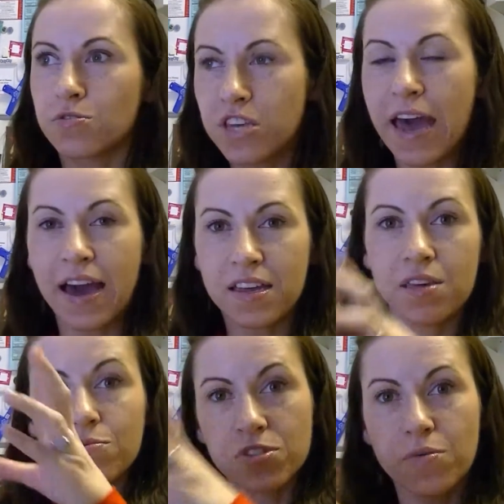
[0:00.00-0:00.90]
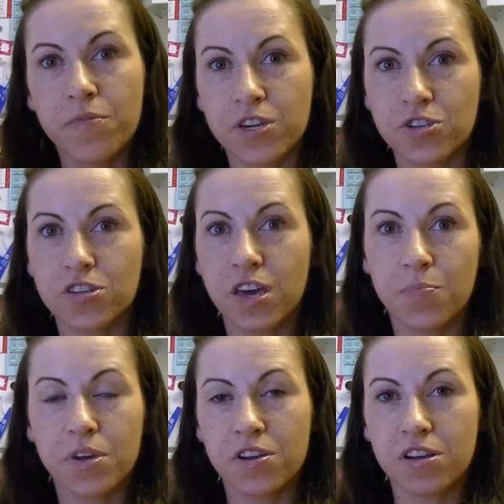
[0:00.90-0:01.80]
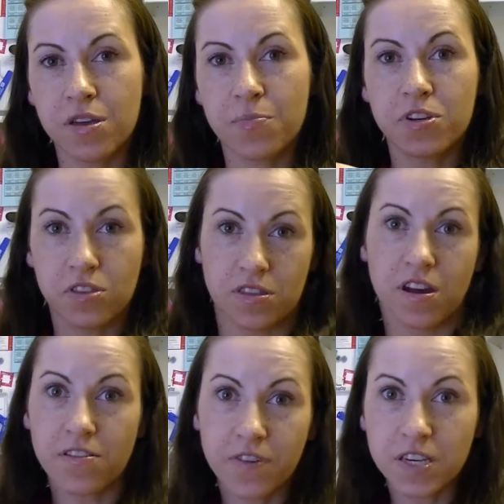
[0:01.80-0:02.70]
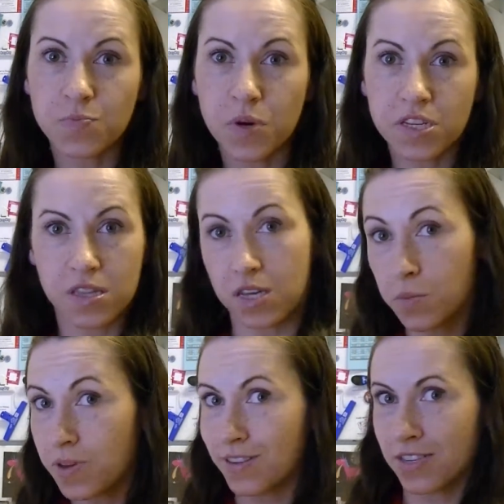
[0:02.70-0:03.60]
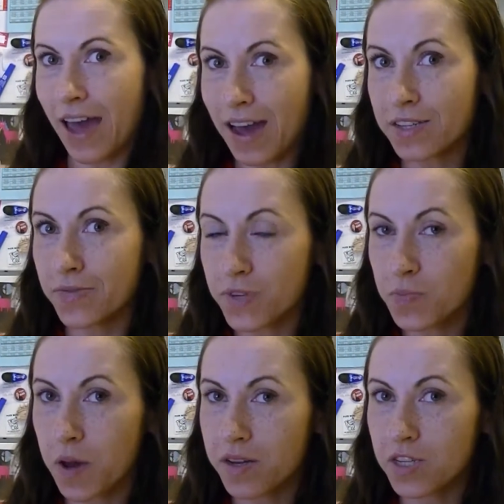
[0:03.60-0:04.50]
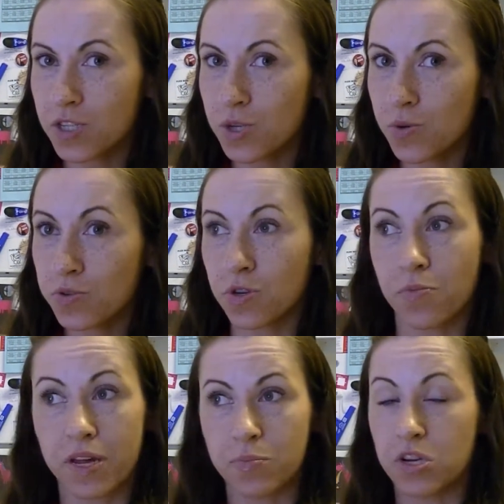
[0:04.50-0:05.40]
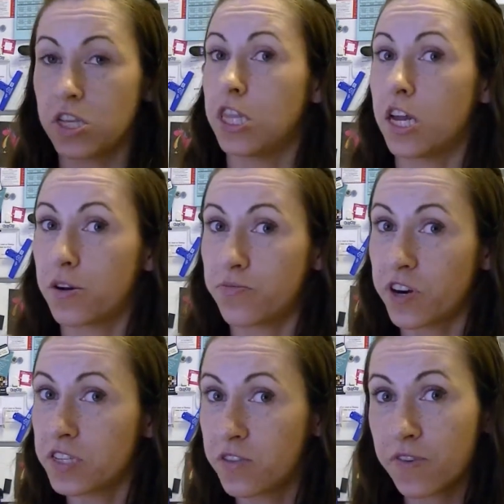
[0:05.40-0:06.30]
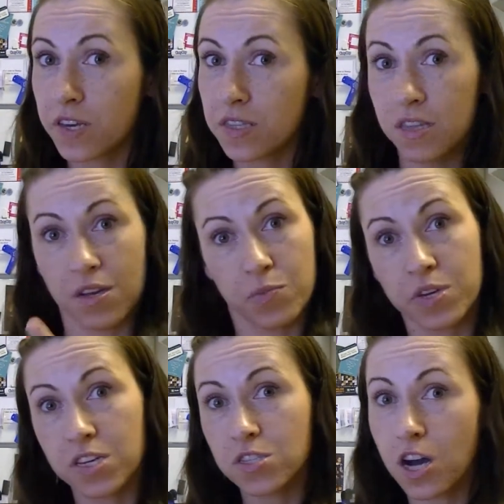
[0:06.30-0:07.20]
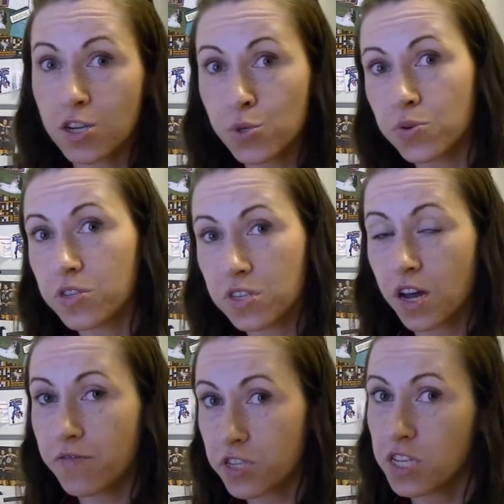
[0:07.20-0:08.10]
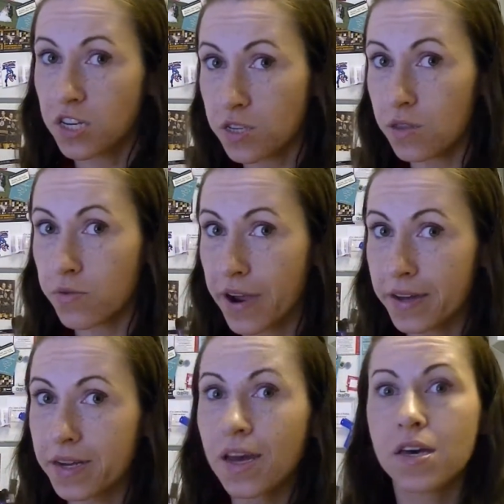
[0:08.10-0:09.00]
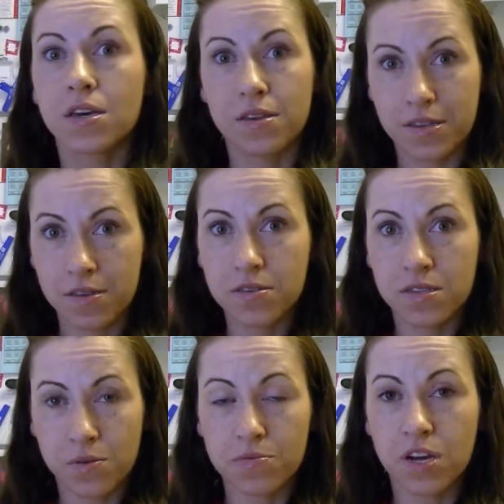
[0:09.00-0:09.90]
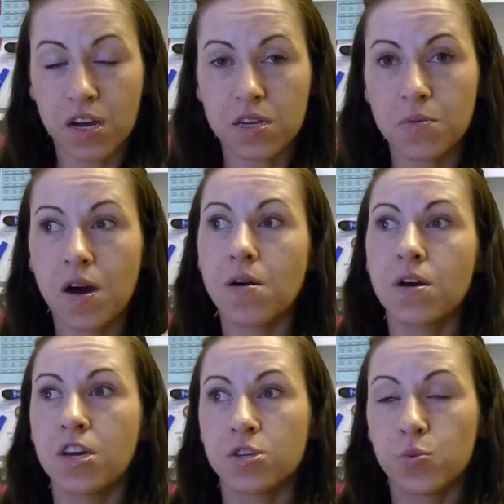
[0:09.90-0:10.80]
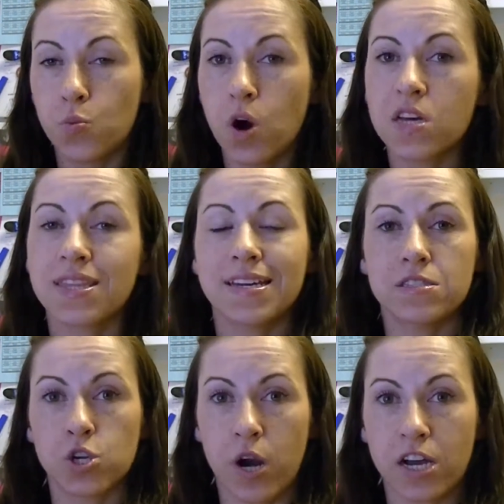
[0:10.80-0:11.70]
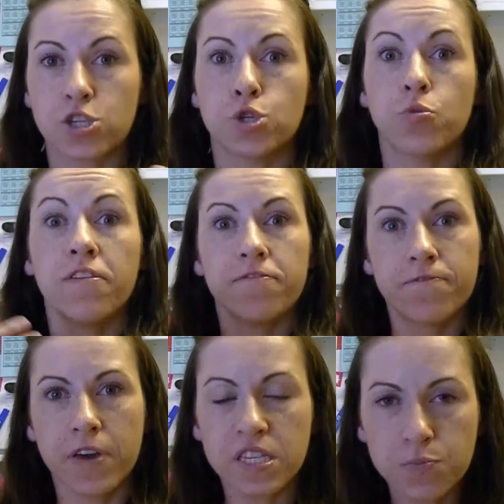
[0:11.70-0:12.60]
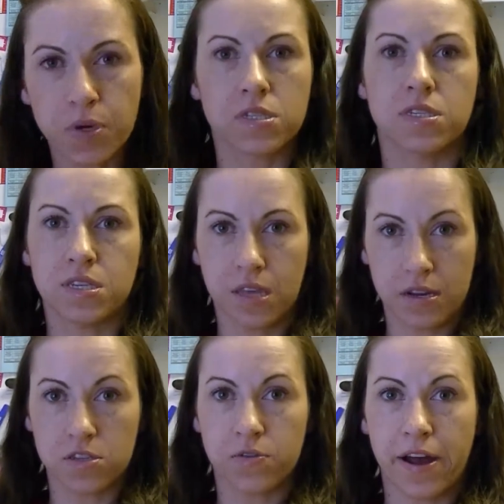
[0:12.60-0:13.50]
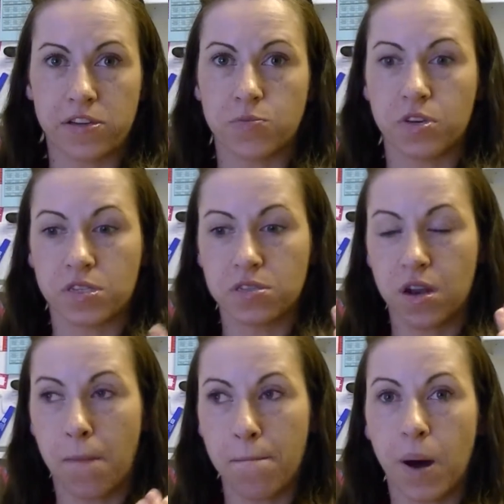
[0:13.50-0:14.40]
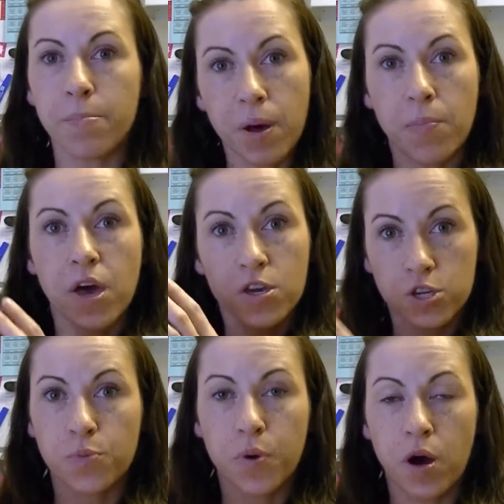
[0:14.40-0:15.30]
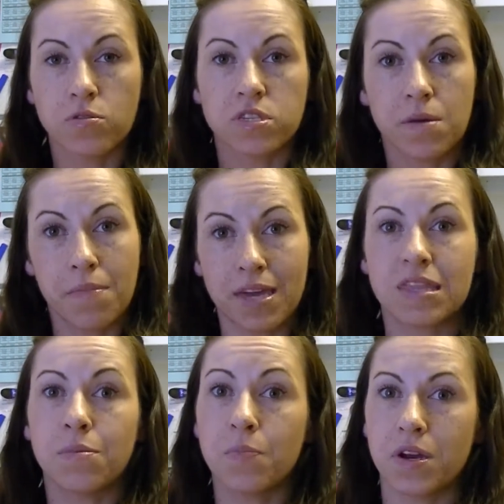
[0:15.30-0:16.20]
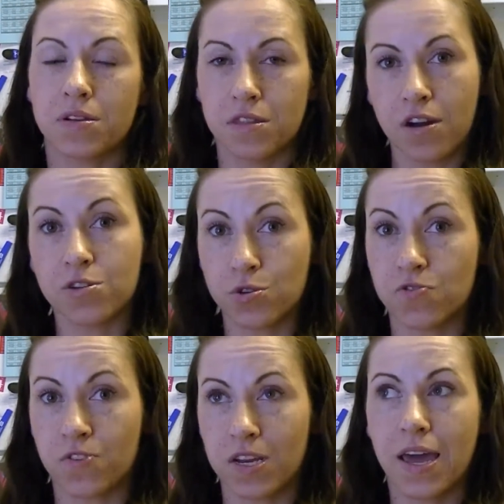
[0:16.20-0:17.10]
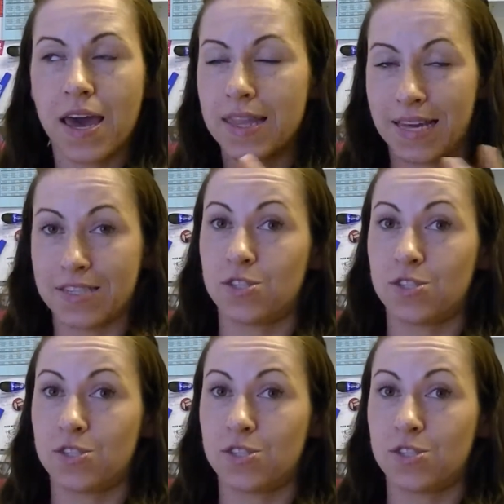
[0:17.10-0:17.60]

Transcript: Tag them, so make sure it appears on their Facebook that they're being tagged and responded to, so it might appear in their friends' feed that they're being talked to on this conversation thread. You see what I'm talking about? You want that interaction. You want Facebook to see that interaction because it's going to bump up your posts and make them appear in their newsfeed, and that's